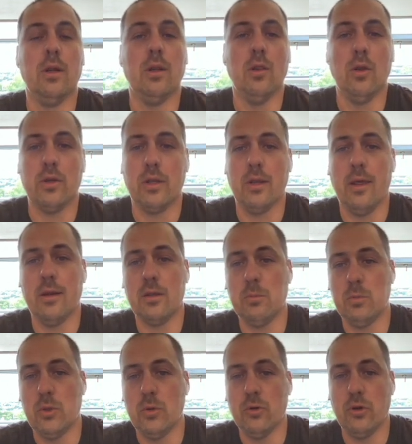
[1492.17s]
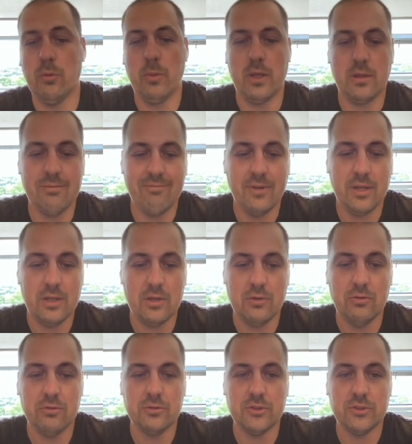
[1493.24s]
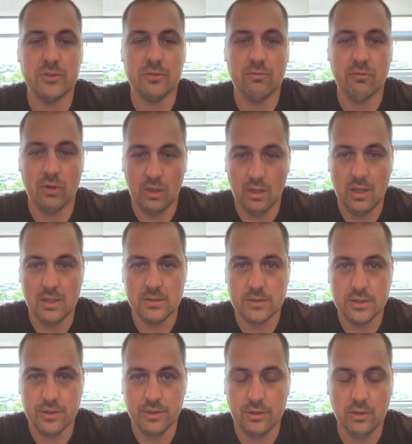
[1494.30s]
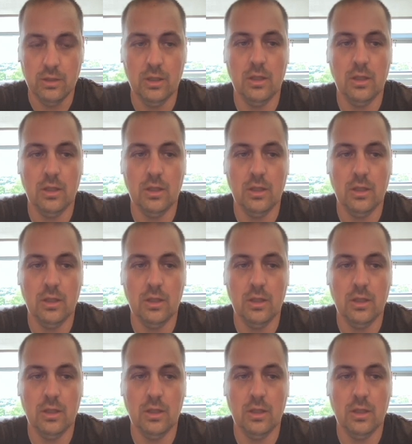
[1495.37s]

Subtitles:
looking at a computer making videos for the last year.